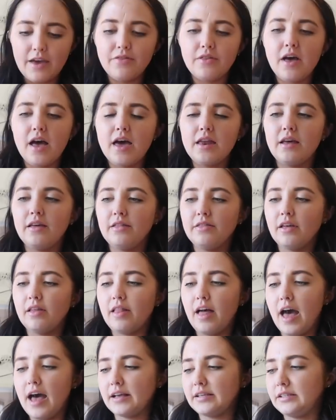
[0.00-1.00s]
And then the
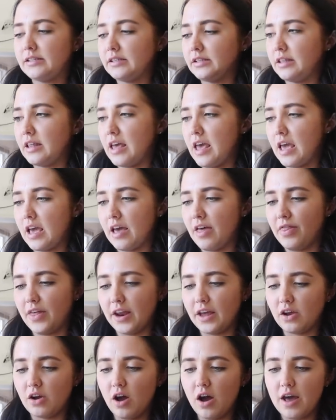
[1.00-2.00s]
last thing
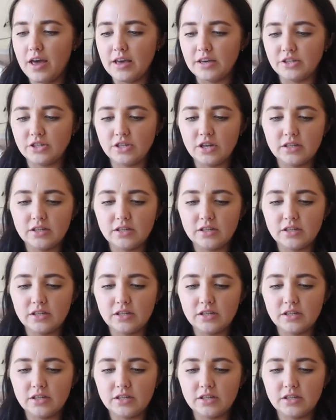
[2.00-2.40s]
that I got is